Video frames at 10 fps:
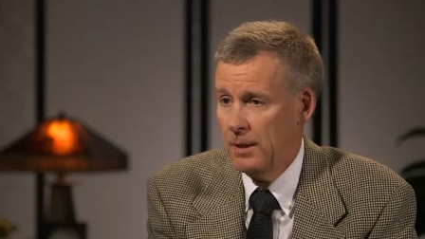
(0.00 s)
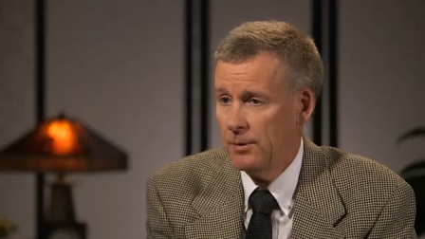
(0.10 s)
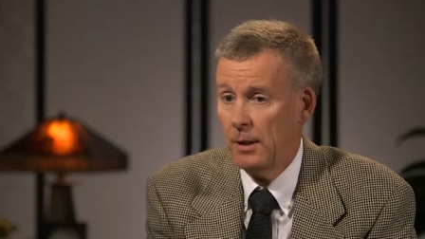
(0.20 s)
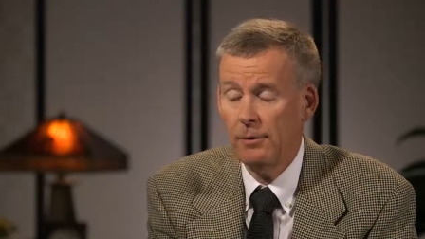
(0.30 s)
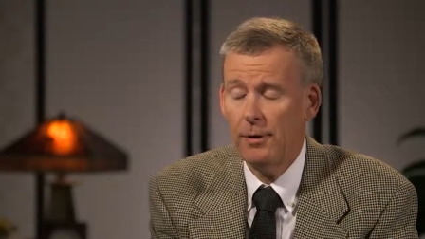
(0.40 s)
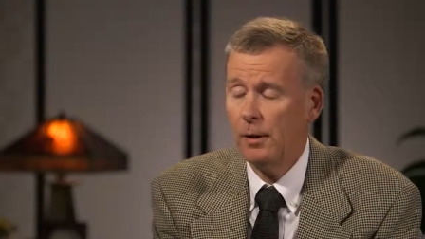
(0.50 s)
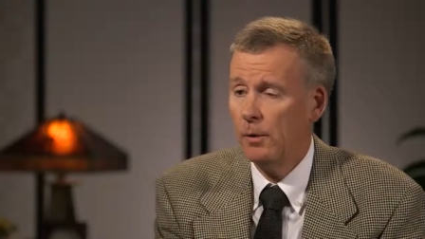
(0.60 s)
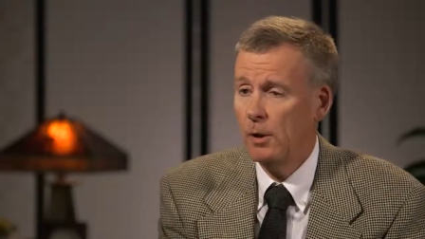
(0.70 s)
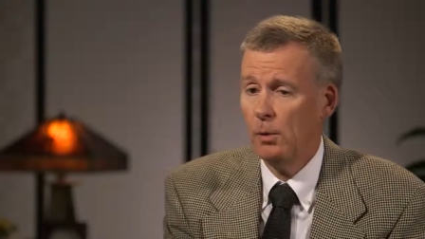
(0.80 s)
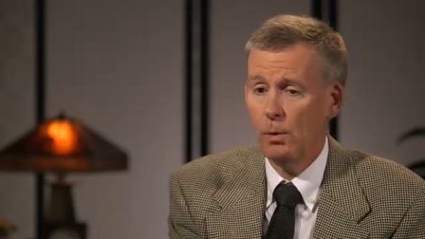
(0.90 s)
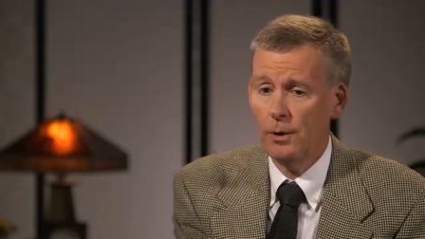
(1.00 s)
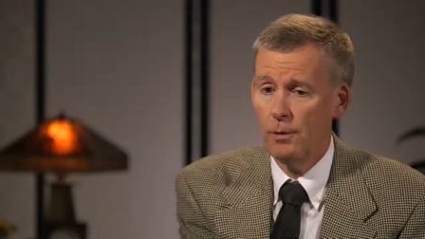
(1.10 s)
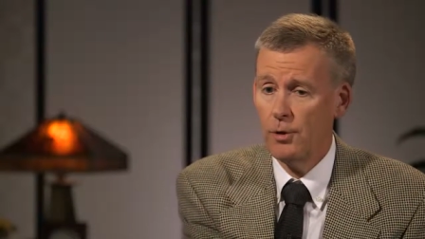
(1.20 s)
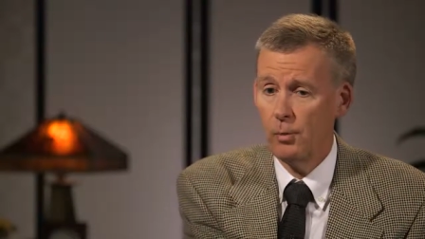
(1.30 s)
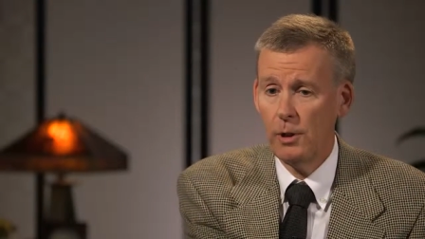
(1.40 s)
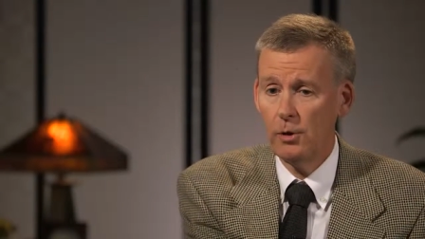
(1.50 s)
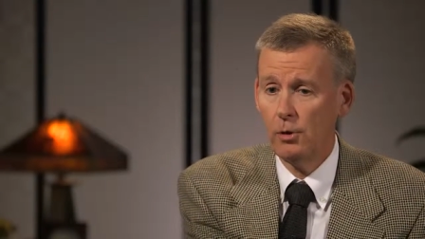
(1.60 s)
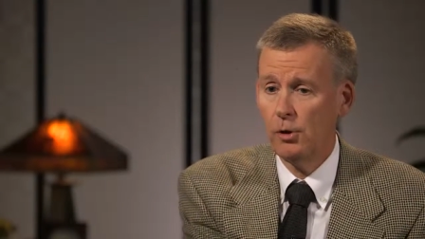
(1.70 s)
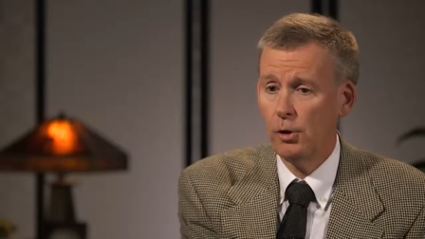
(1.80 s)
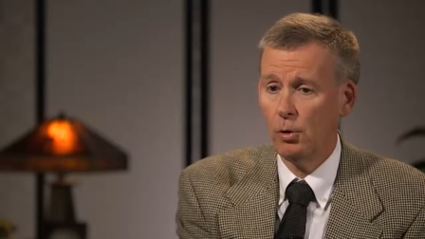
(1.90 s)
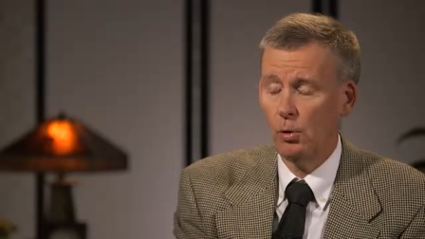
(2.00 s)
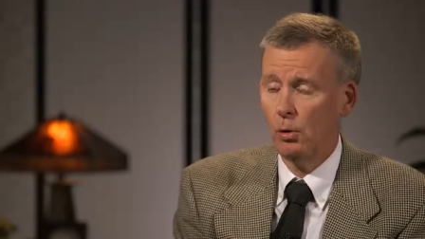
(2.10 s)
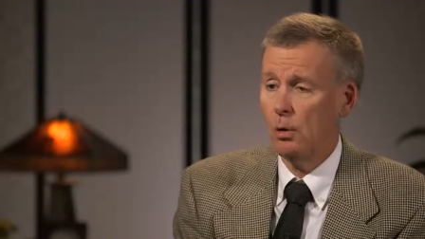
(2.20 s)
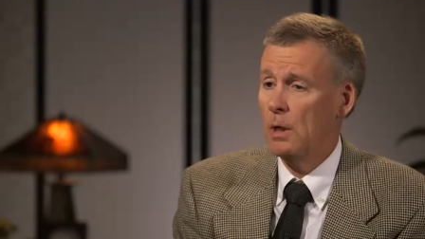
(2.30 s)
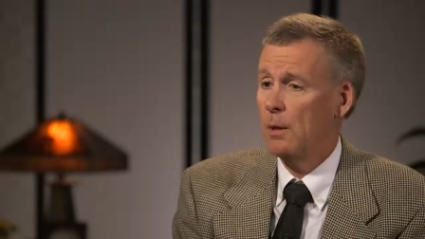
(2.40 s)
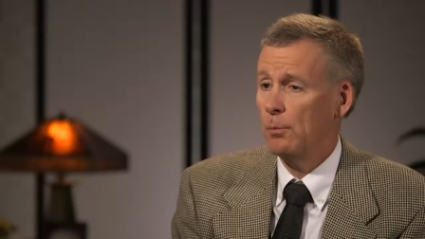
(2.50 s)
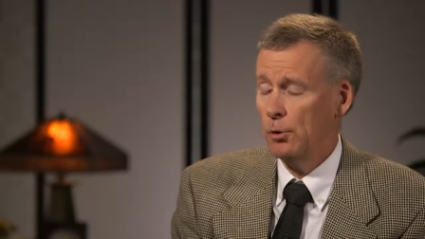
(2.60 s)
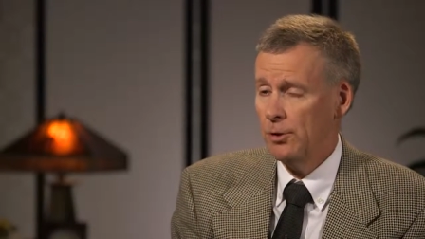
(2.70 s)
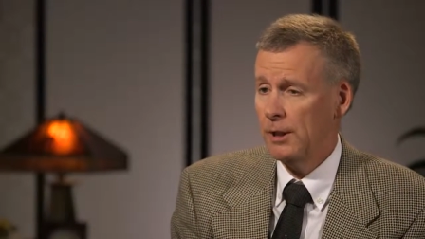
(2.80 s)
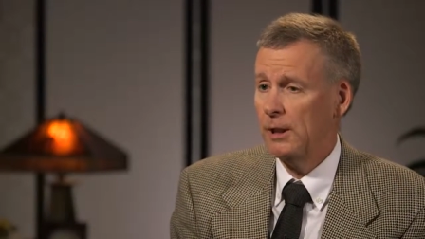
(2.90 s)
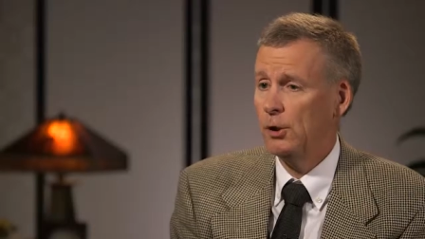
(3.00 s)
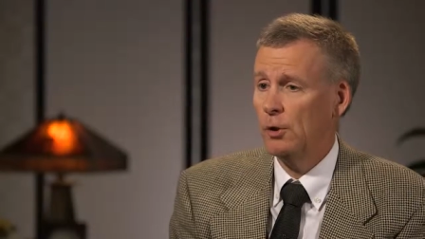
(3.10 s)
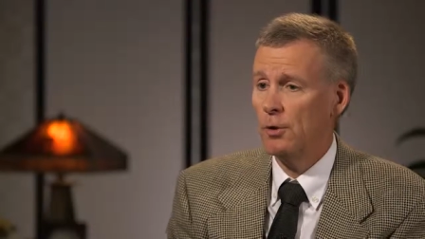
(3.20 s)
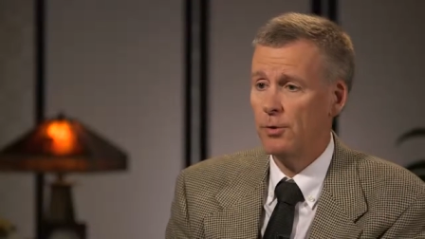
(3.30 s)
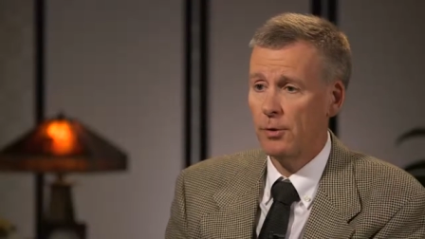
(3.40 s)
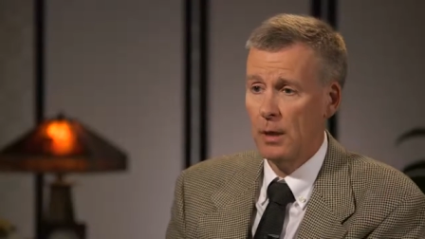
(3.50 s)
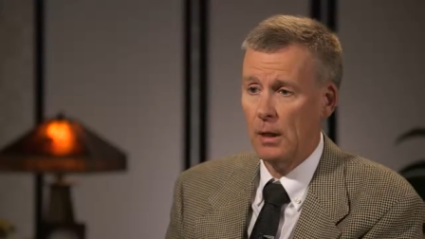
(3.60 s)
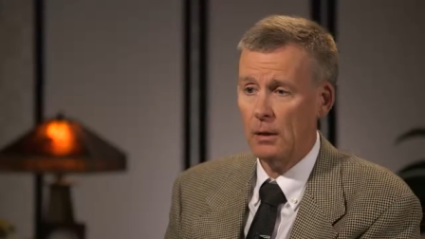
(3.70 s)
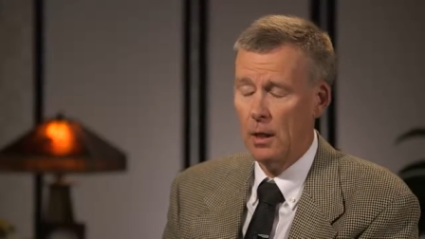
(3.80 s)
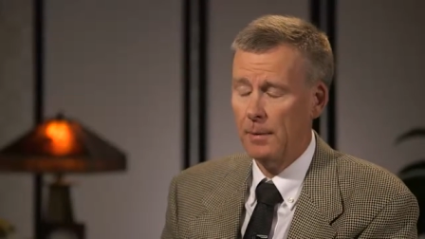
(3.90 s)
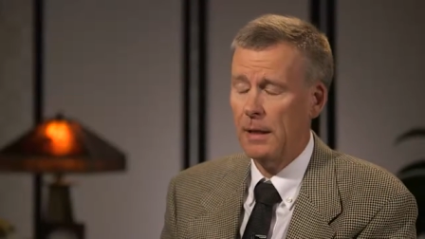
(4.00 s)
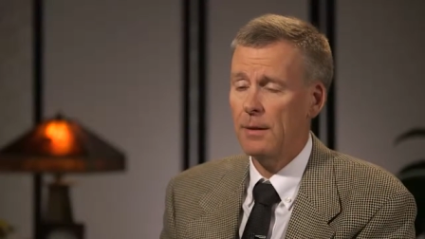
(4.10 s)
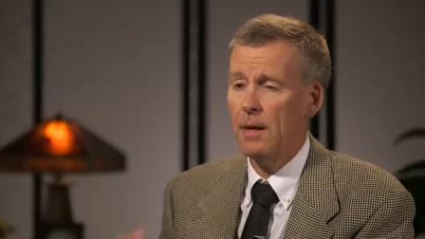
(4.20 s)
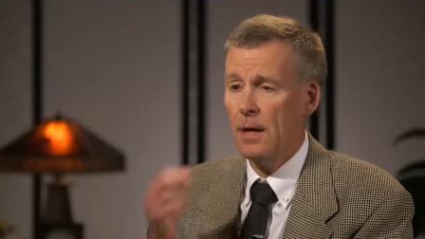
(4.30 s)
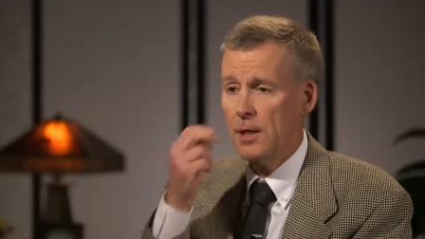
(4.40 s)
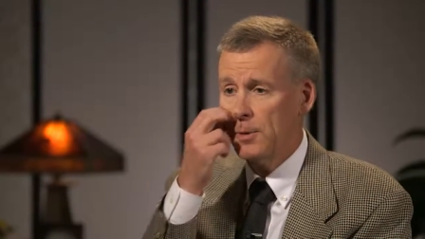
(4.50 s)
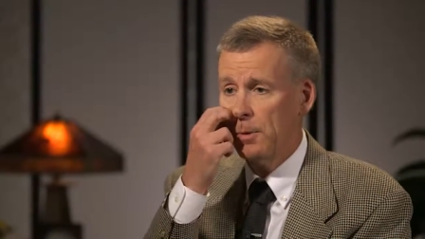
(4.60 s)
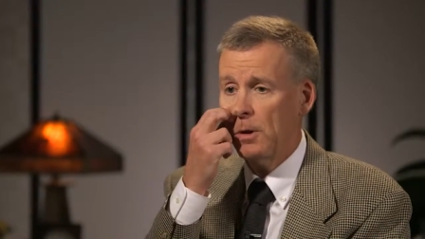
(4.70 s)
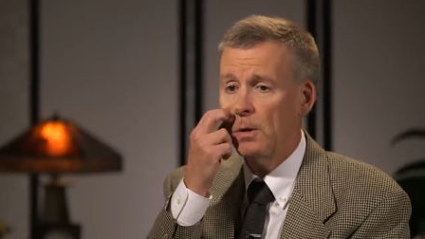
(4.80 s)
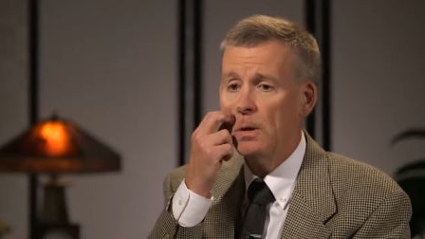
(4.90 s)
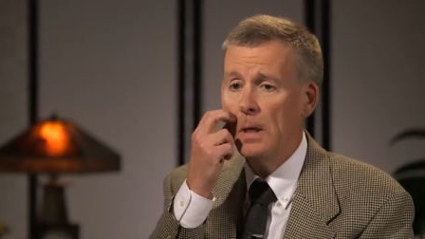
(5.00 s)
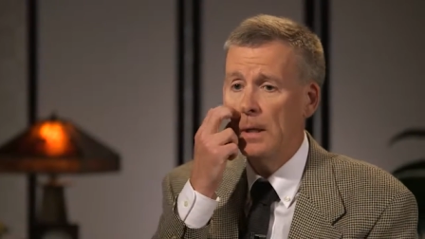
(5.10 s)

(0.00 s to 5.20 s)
Yes, everything we do, whether it's research or procedures, coming in the hospital,